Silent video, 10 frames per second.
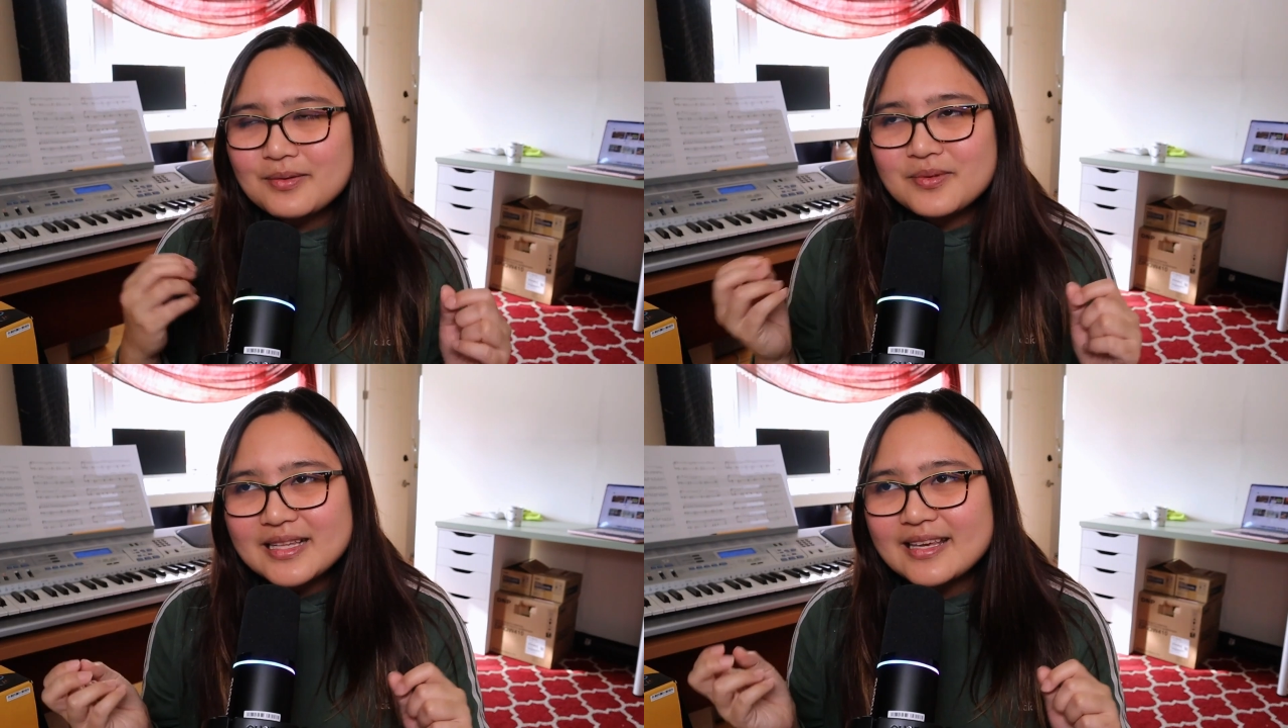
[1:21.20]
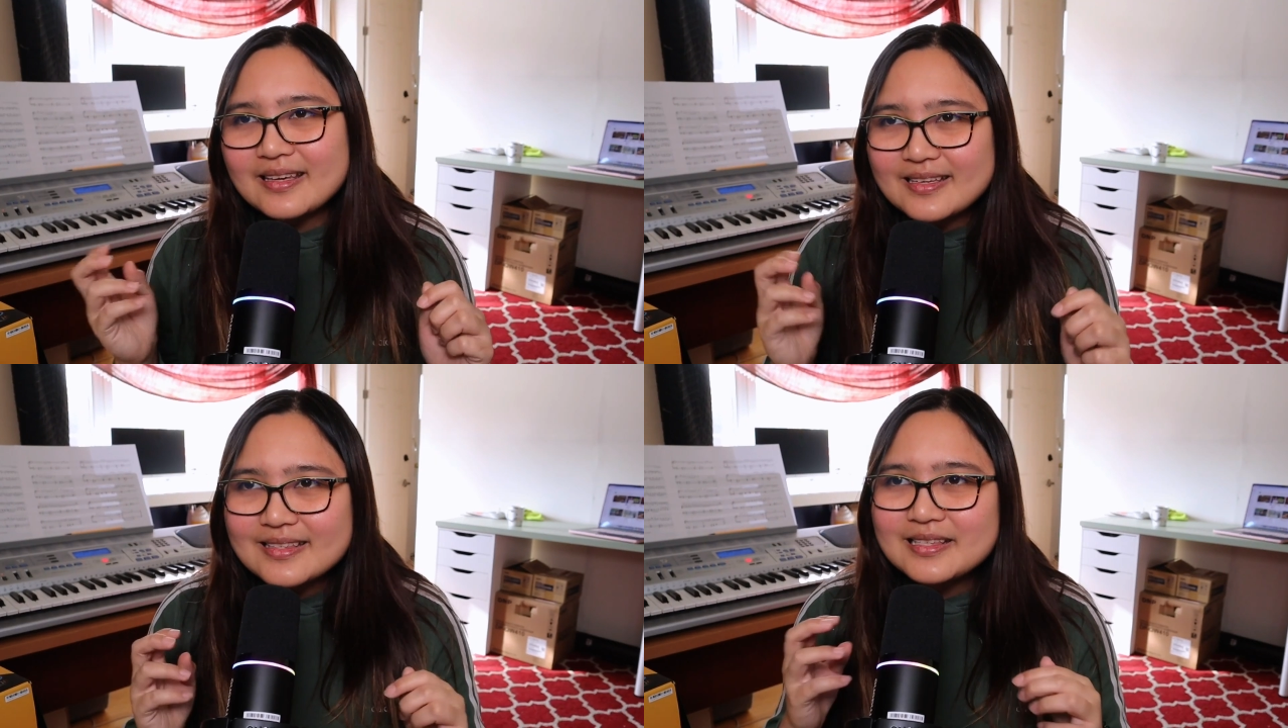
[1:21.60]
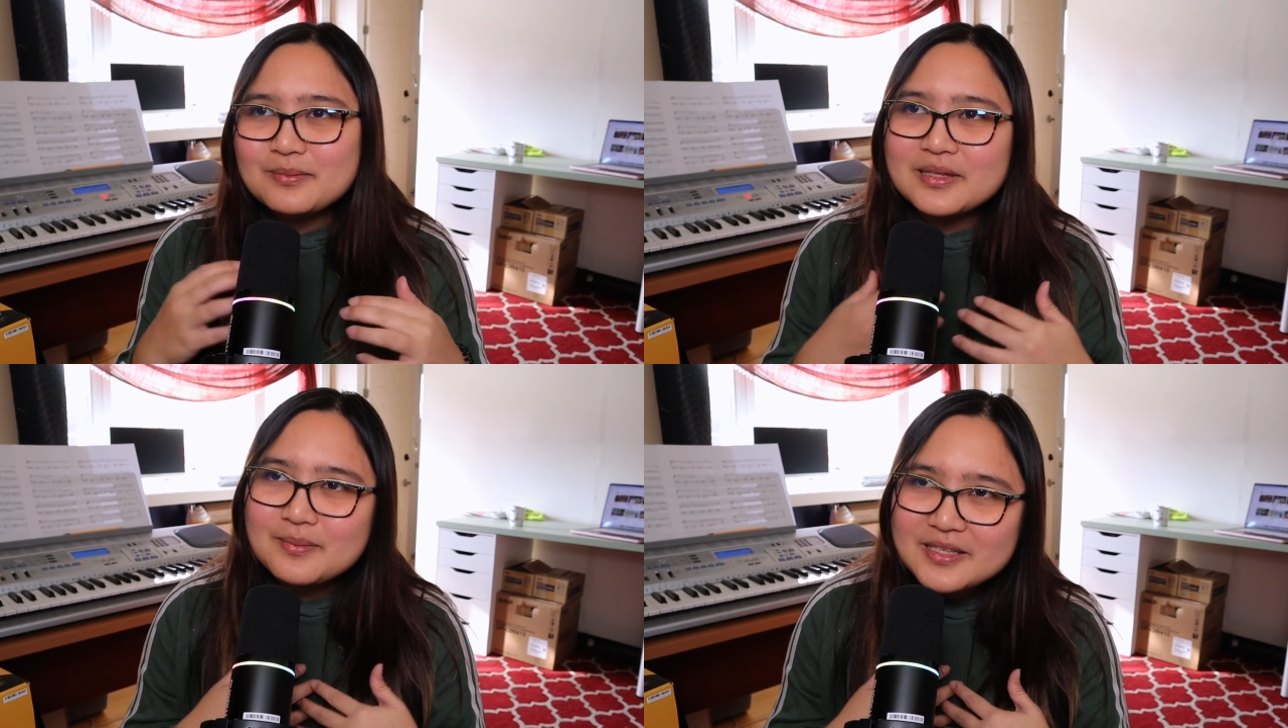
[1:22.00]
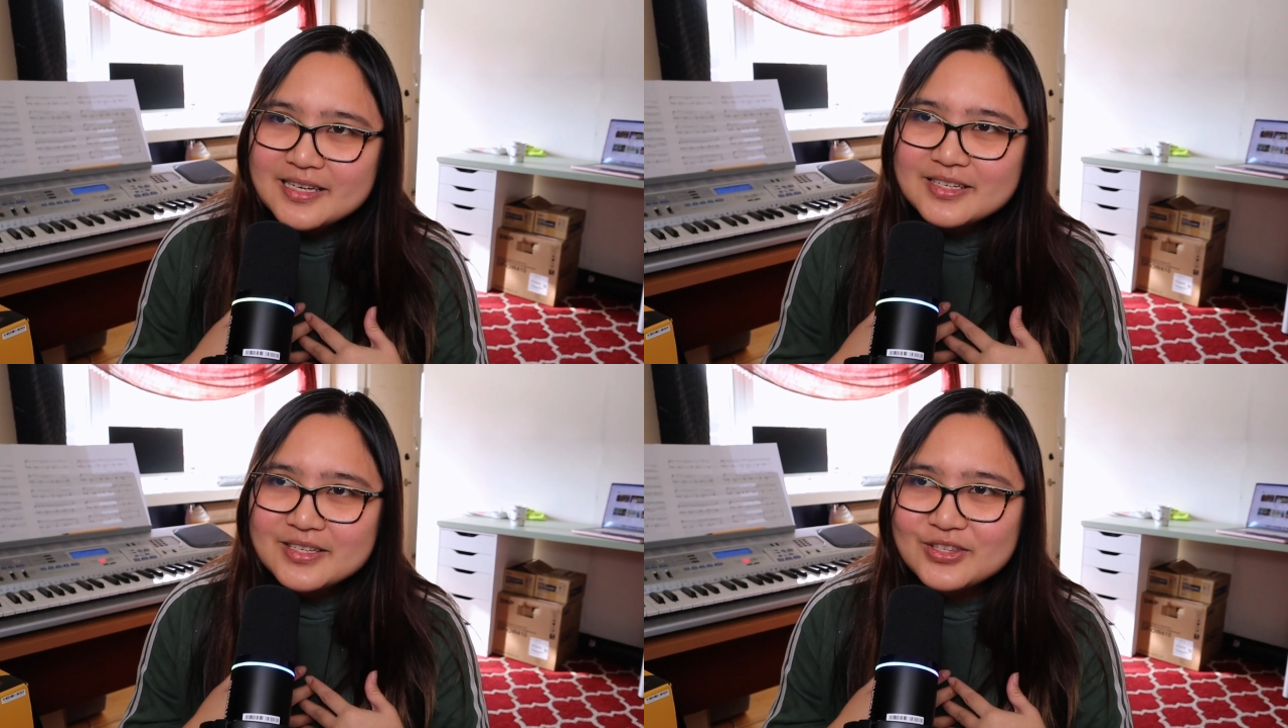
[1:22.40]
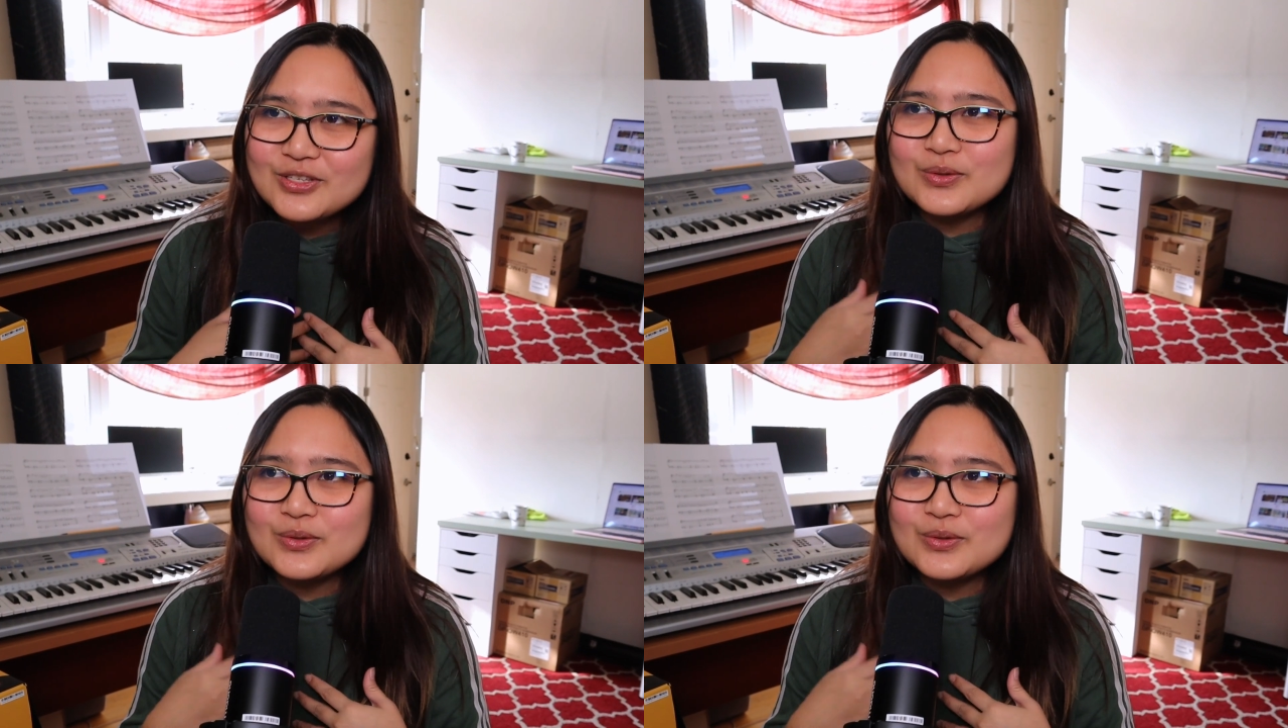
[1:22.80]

there really is some limitations